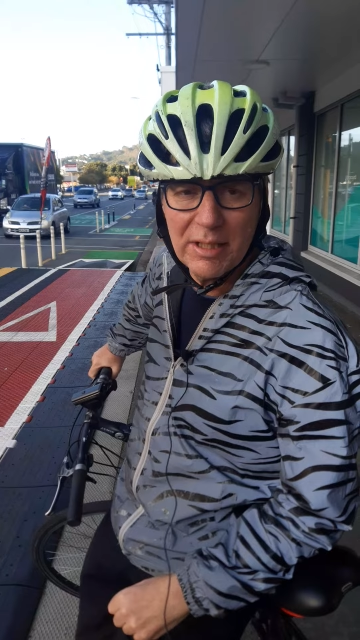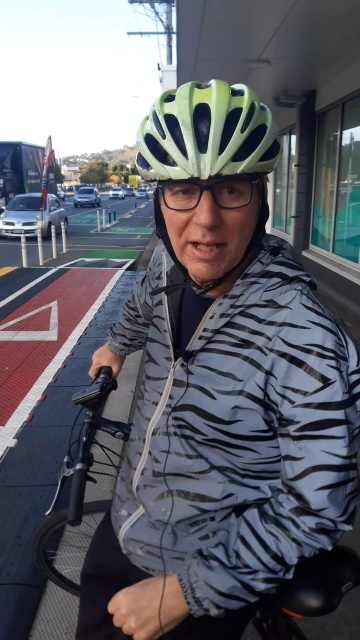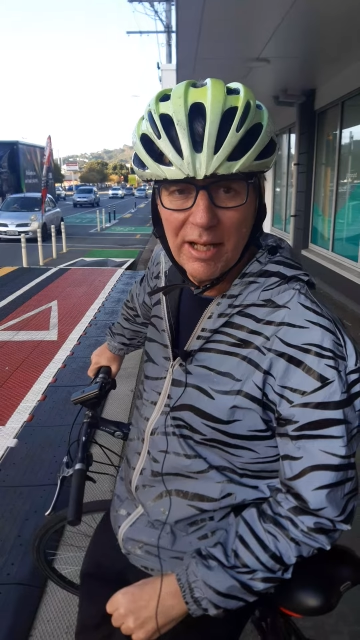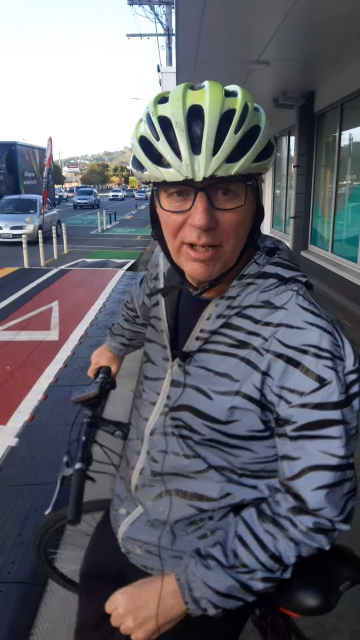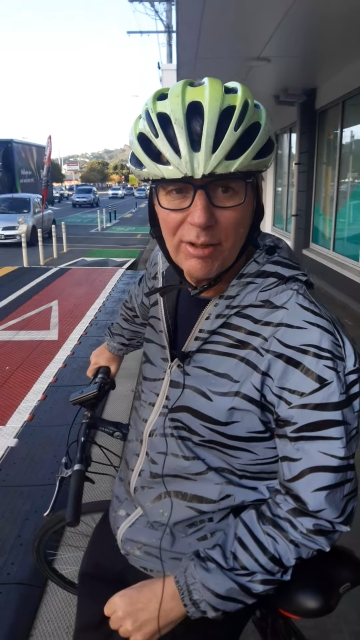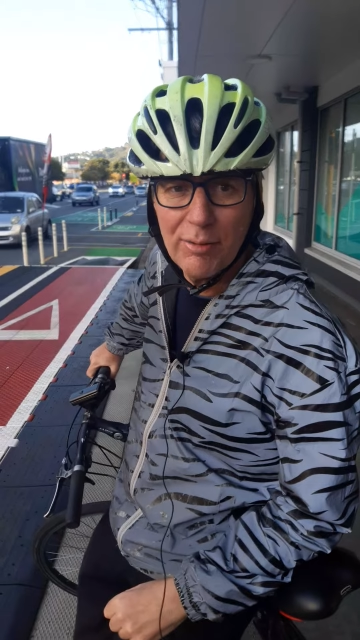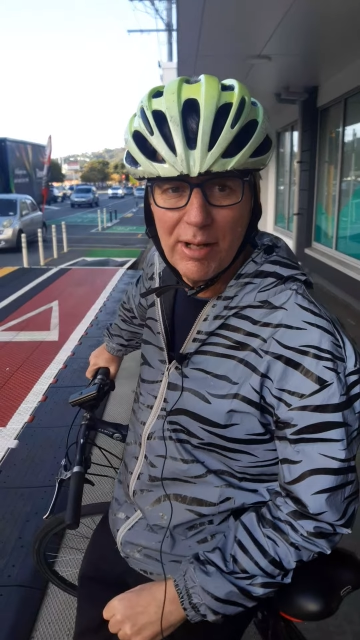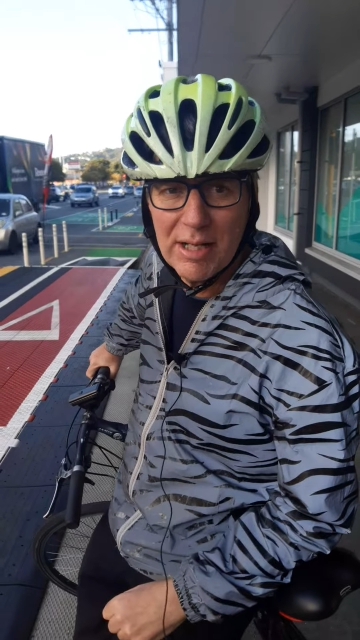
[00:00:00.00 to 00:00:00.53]

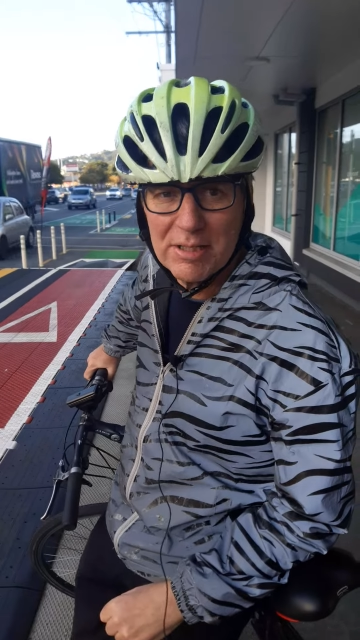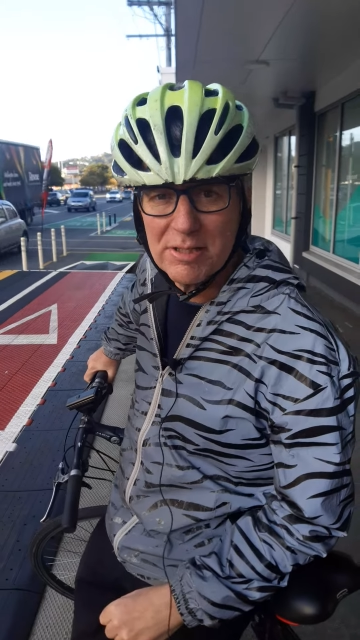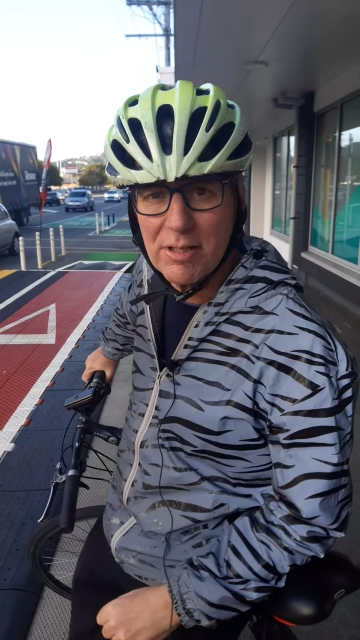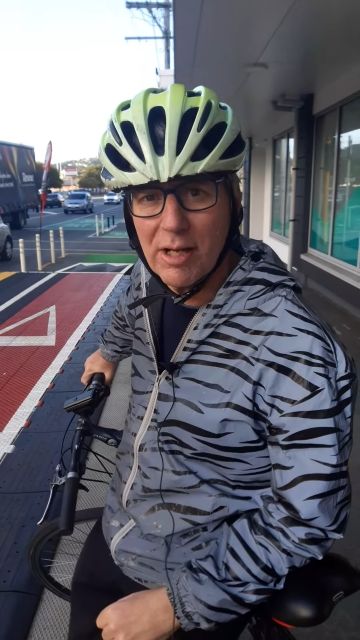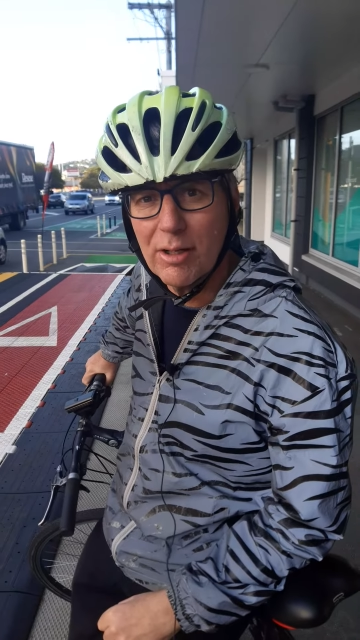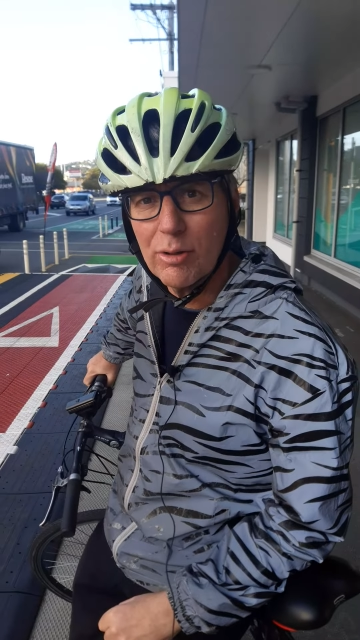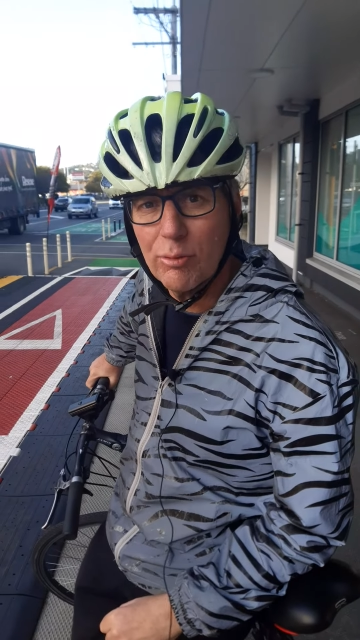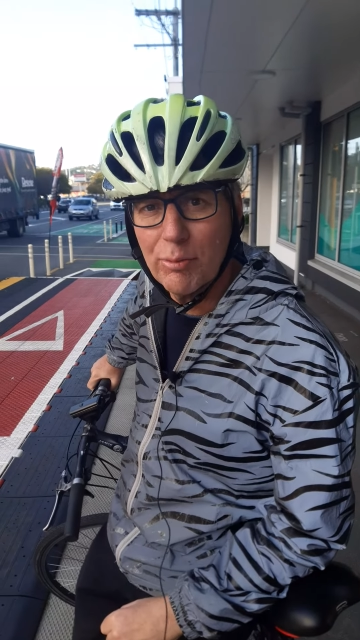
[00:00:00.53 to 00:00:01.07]
Hello,
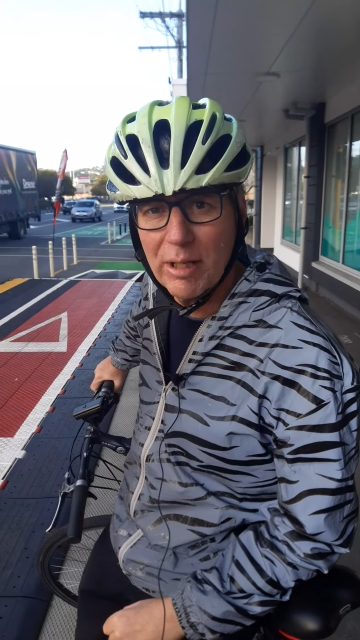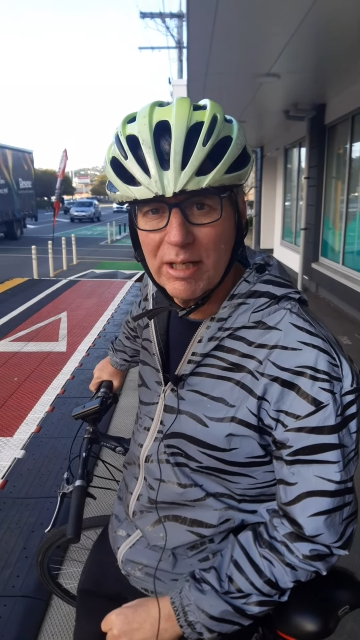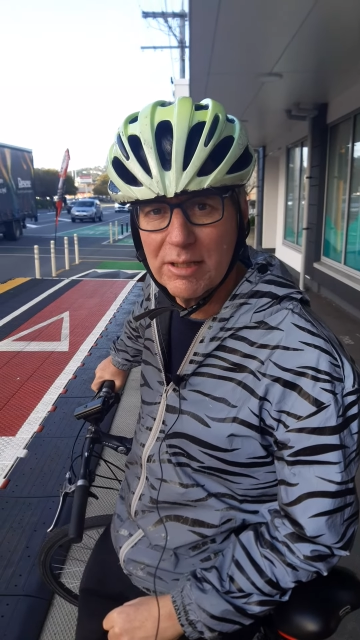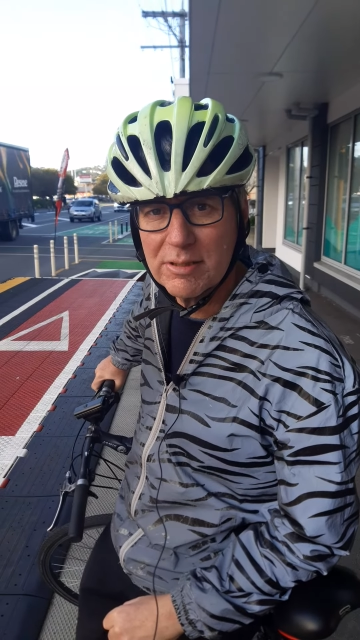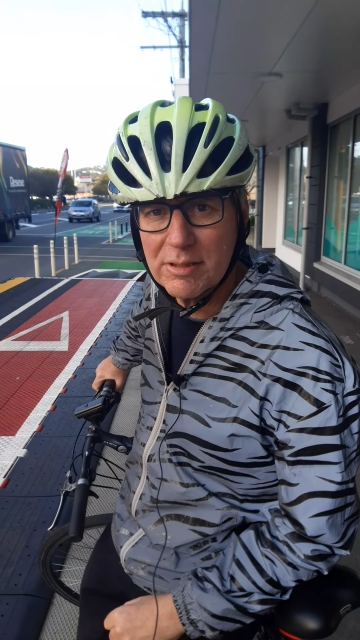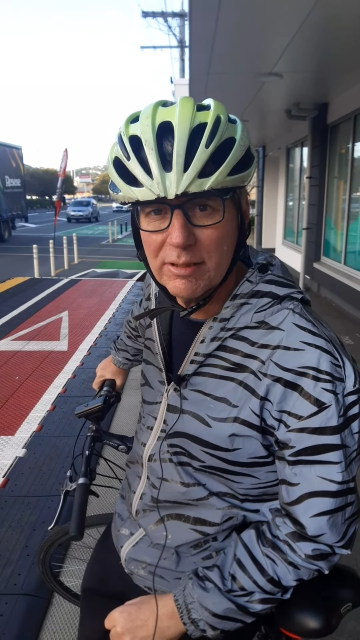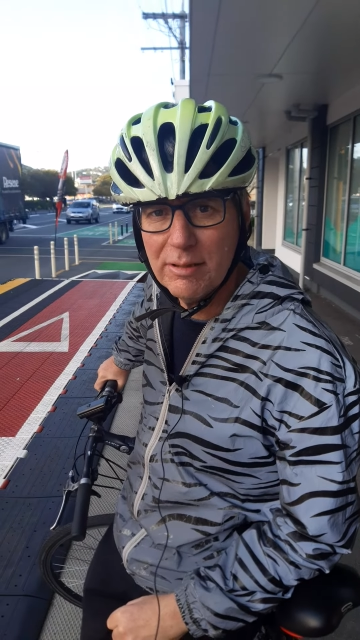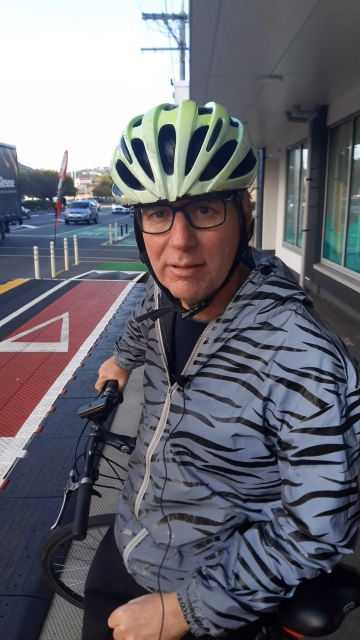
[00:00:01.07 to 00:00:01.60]
Cycle
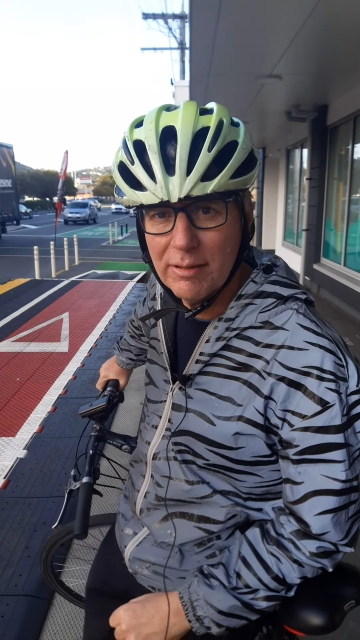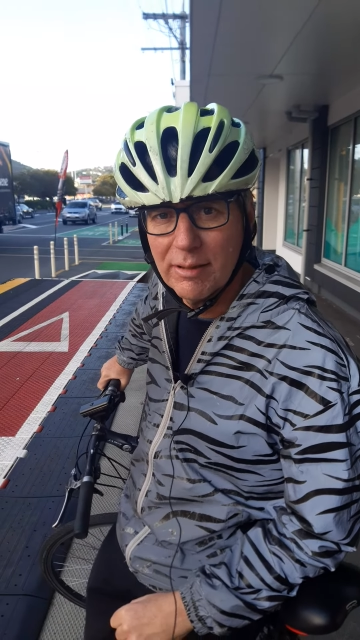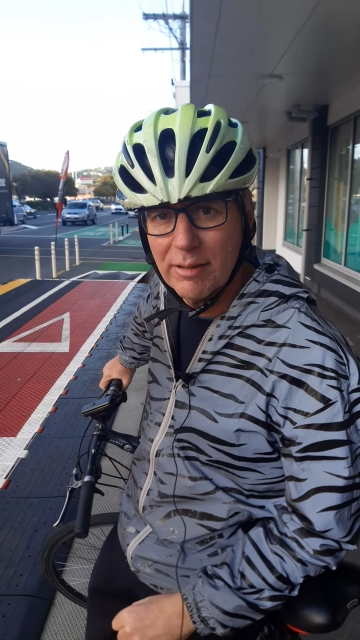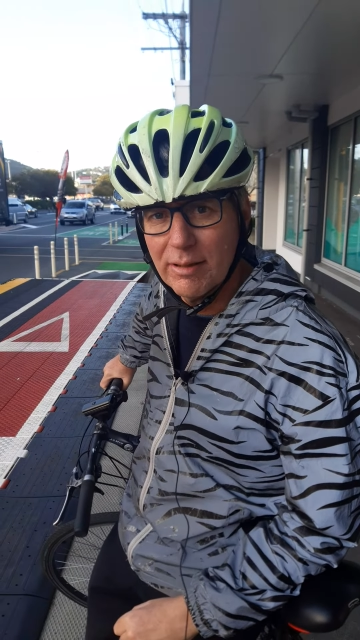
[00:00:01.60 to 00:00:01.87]
Wellington.